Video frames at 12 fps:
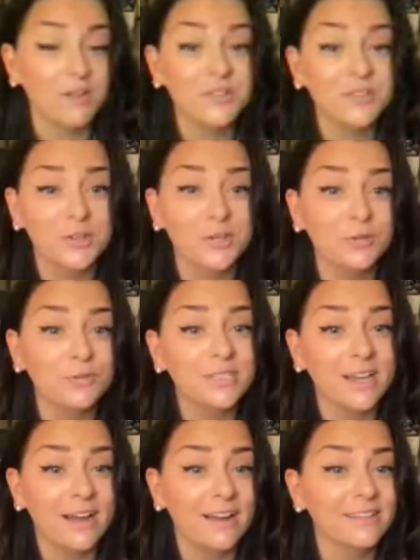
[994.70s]
also
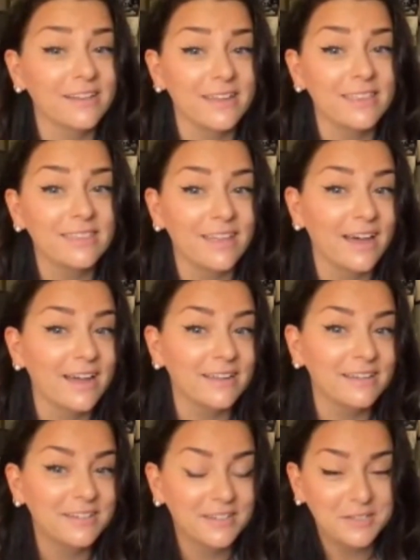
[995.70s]
to highlight
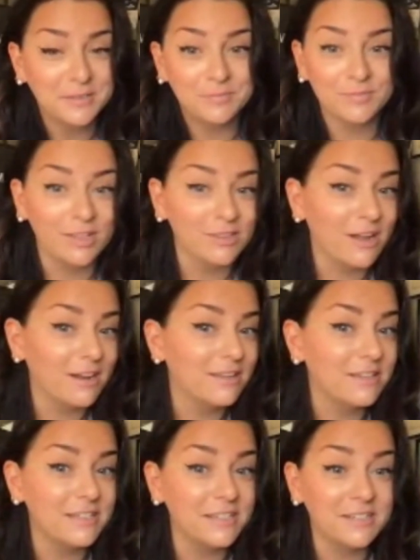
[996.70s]
that a lot
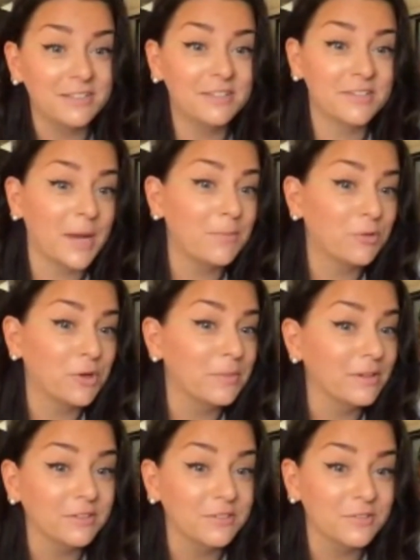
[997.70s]
of these cyber
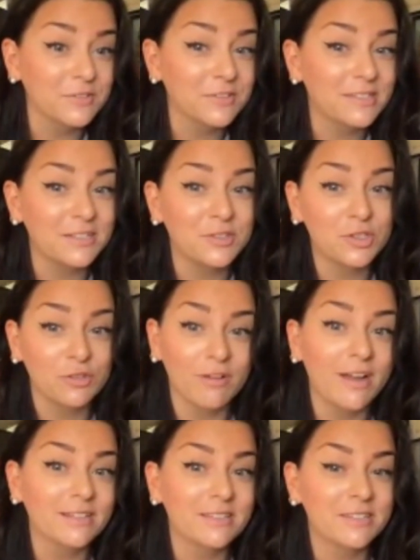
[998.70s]
criminals, these
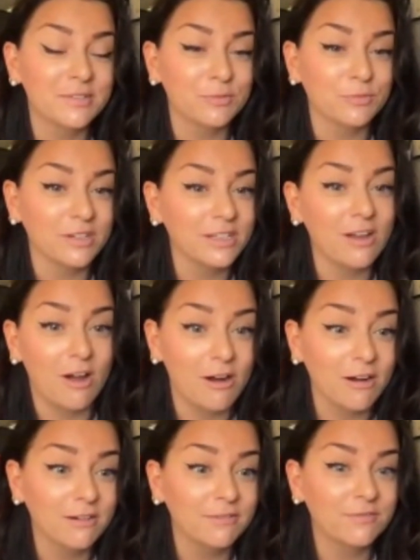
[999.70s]
threats, really
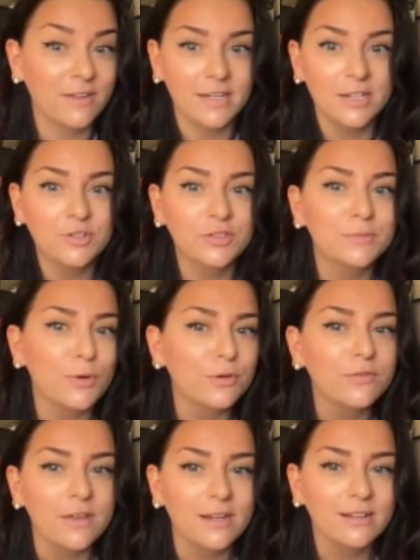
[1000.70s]
are financially
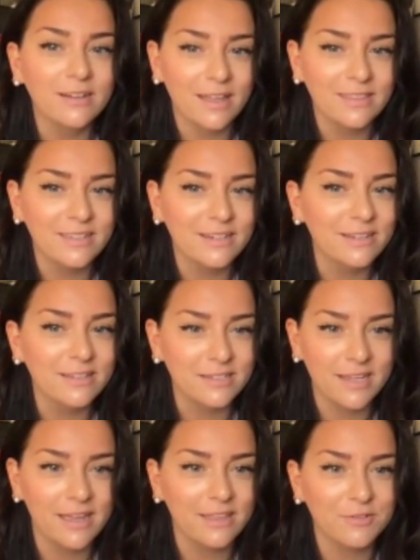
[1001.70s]
motivated. At the end of the
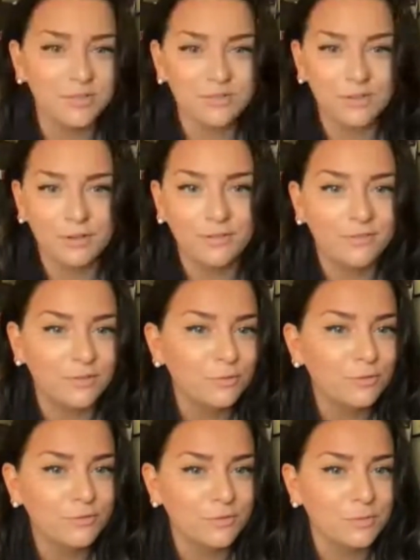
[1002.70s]
day, there's very
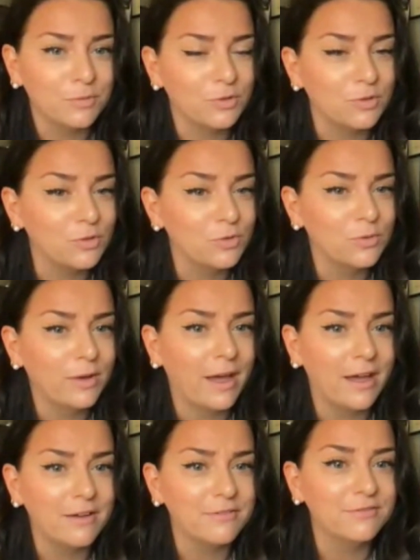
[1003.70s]
few of them who
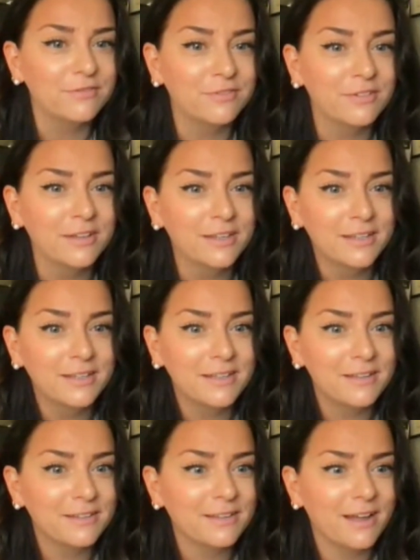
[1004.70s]
have
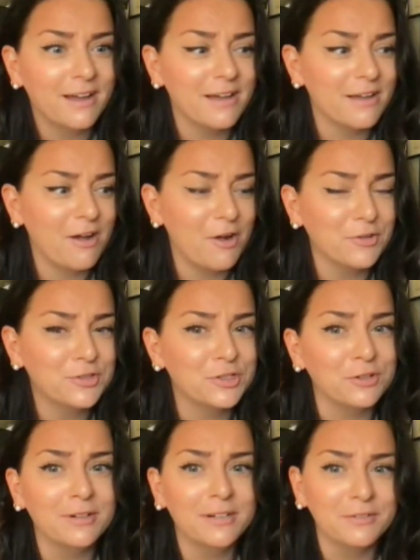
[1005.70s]
uh,
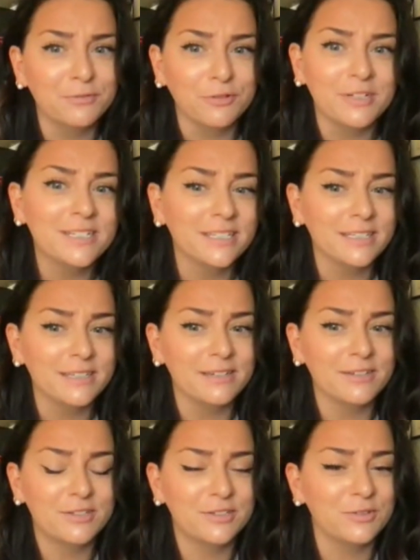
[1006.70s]
alternative
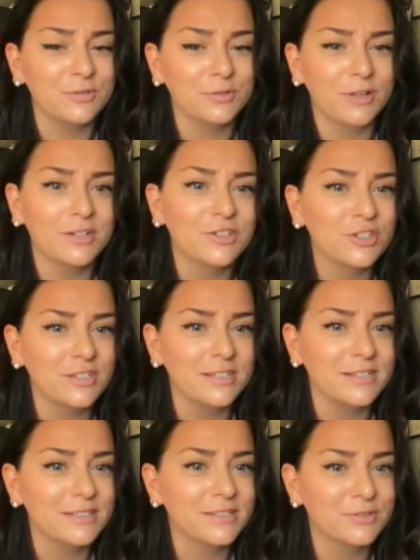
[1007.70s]
reason to launch
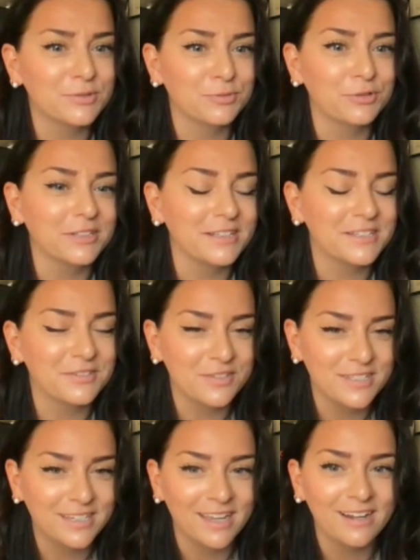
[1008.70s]
these really
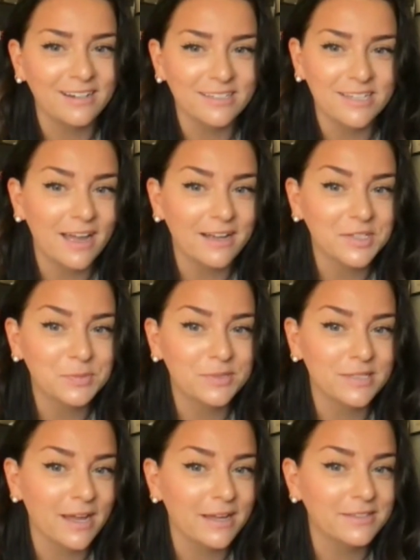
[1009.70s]
sophisticated attacks
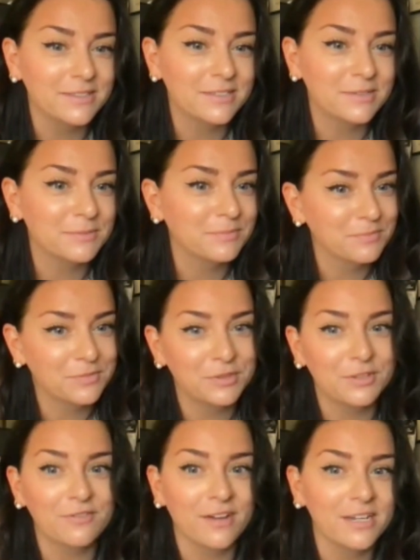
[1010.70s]
besides
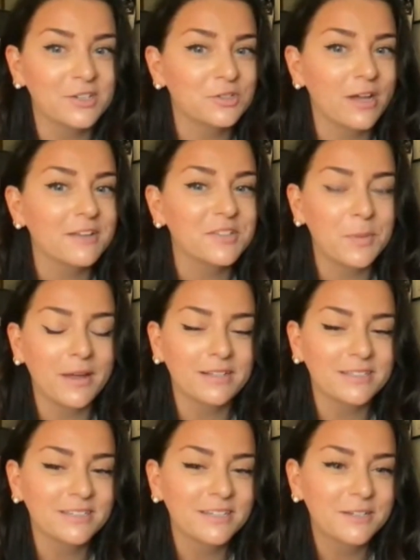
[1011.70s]
the financial
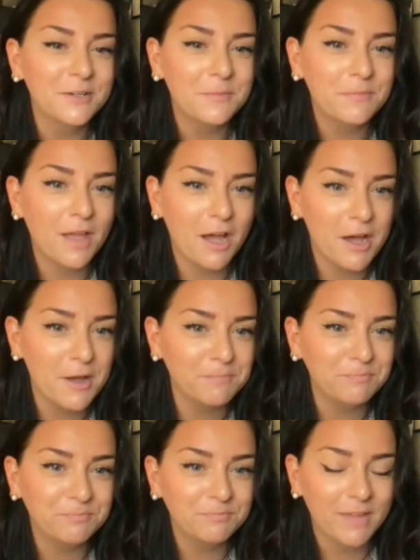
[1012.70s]
aspect.
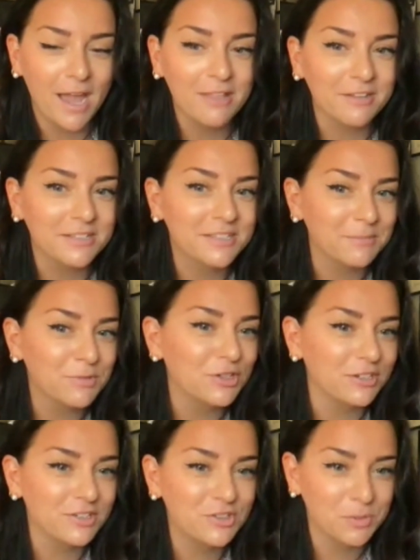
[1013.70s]
Um, Alex, I'm
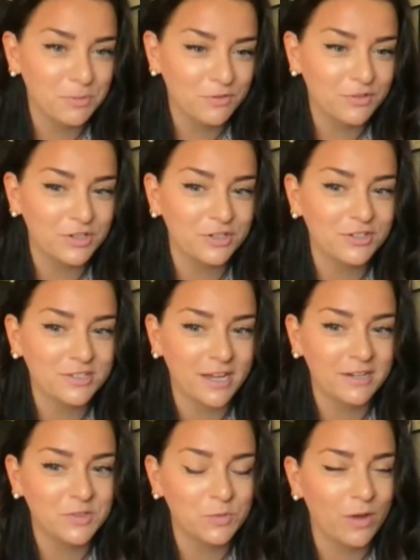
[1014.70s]
curious to jump over to your
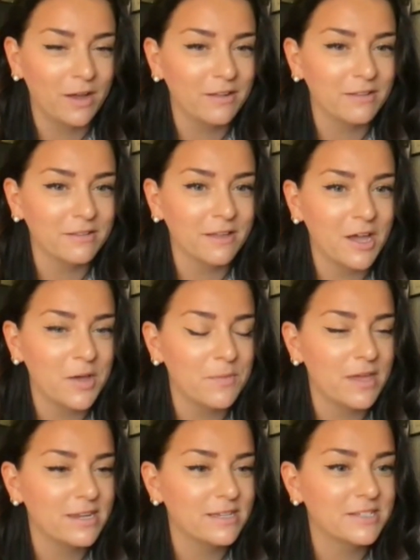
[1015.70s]
side as well. Um,
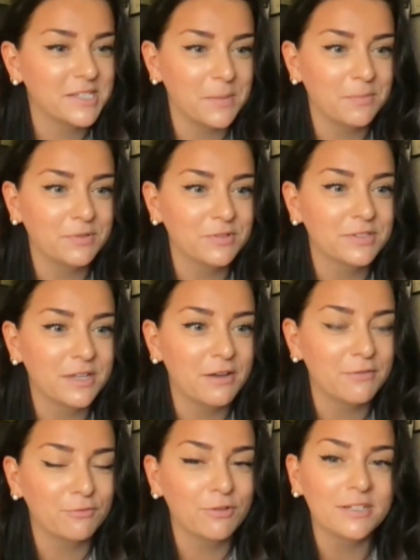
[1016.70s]
any examples
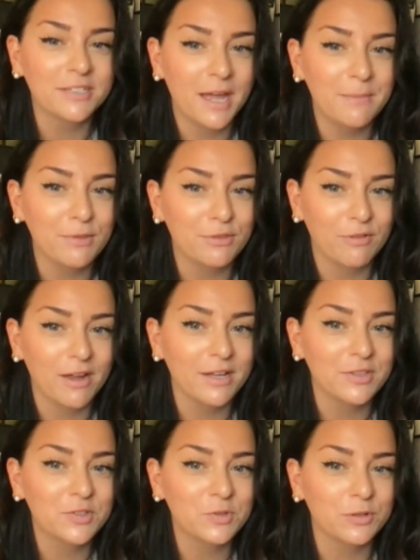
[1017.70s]
of runtime
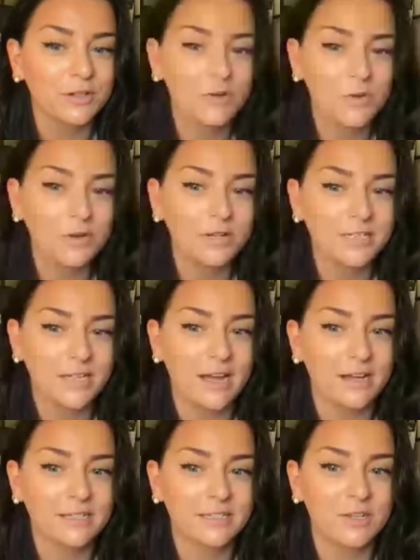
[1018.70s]
threats or, or
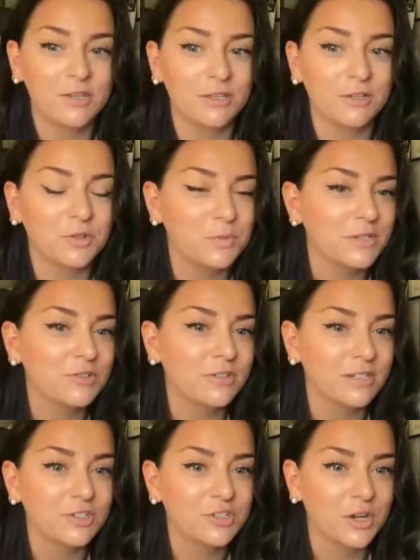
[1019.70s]
attacks that you think could be
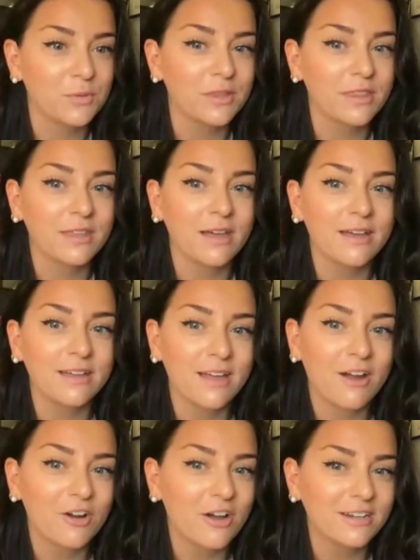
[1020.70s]
interesting to share with uh,
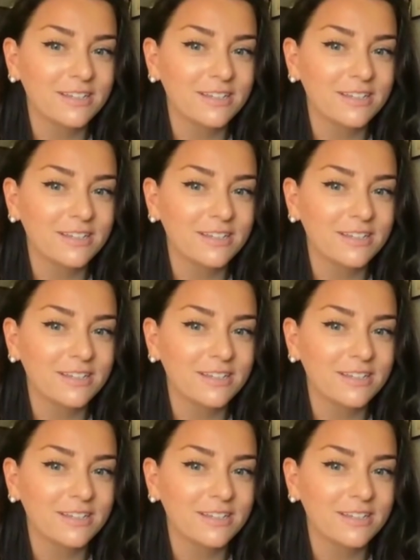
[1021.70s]
our